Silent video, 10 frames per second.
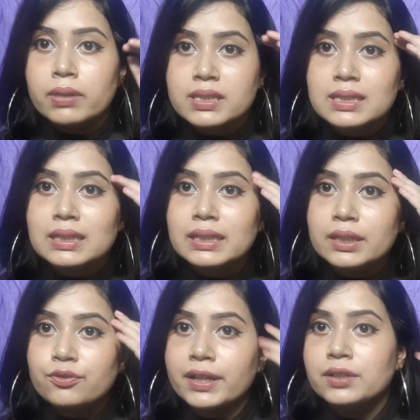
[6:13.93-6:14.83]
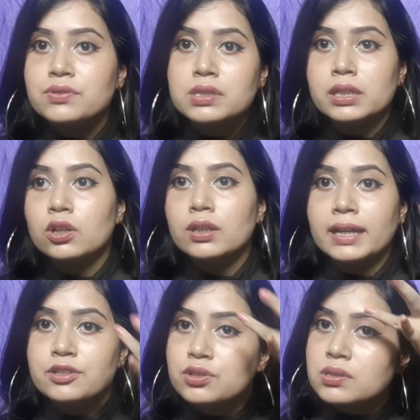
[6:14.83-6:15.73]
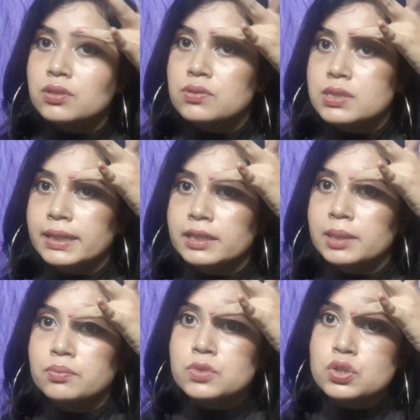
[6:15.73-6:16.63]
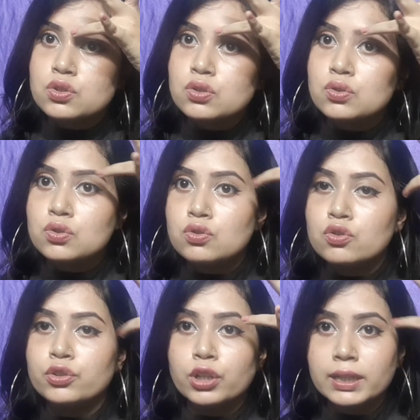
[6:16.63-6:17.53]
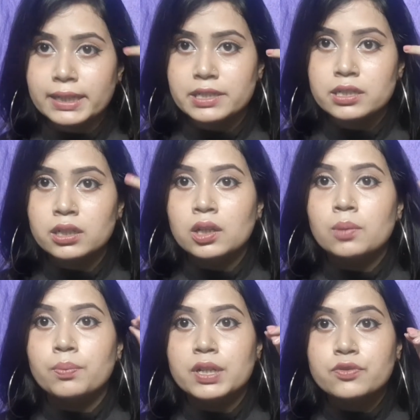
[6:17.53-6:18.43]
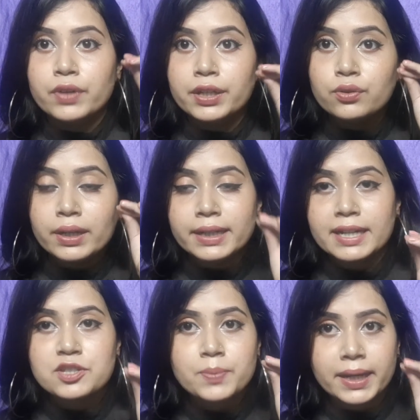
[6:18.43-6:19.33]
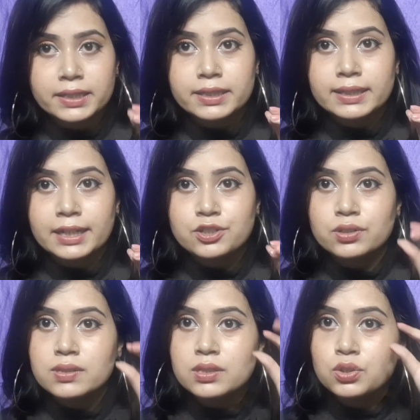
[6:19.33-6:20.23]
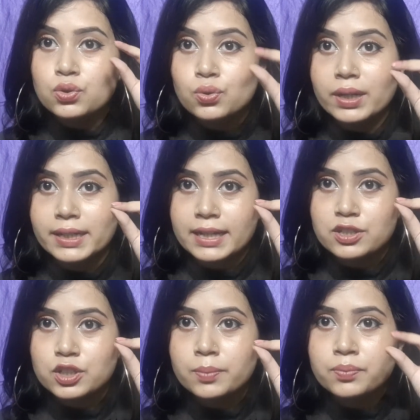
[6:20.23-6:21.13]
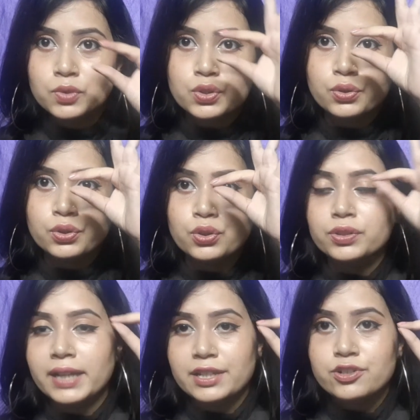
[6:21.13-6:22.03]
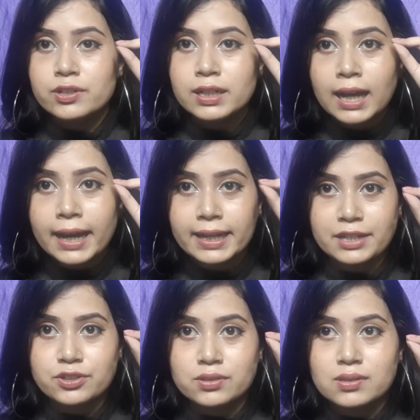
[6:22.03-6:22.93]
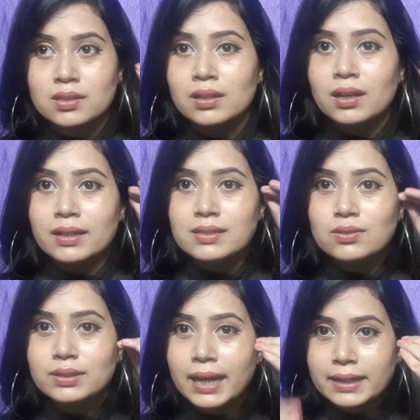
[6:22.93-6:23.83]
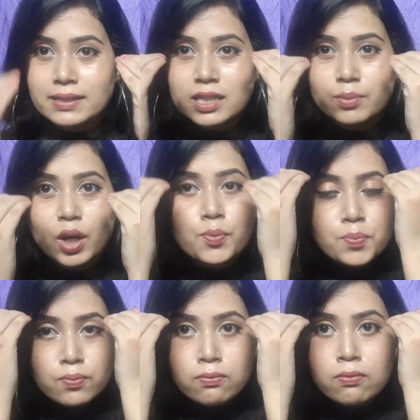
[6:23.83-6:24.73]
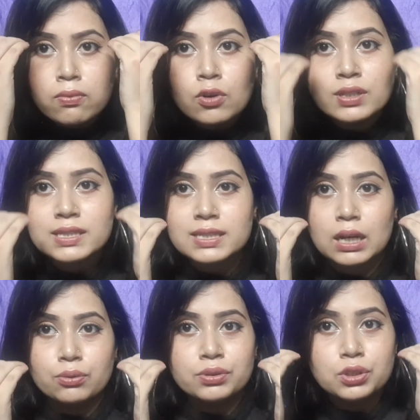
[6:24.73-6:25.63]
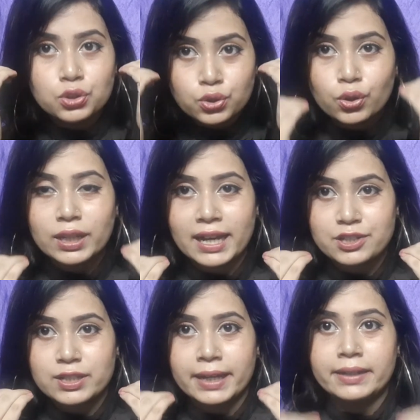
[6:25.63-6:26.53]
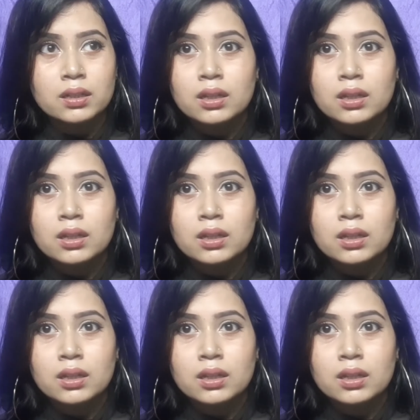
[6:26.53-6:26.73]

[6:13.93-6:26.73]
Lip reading: Basically, when you stick on lashes, you stick them to your lid, but when you attach magnetic lashes, you attach them to your natural eyelashes, and so that somehow pulls down your lash line.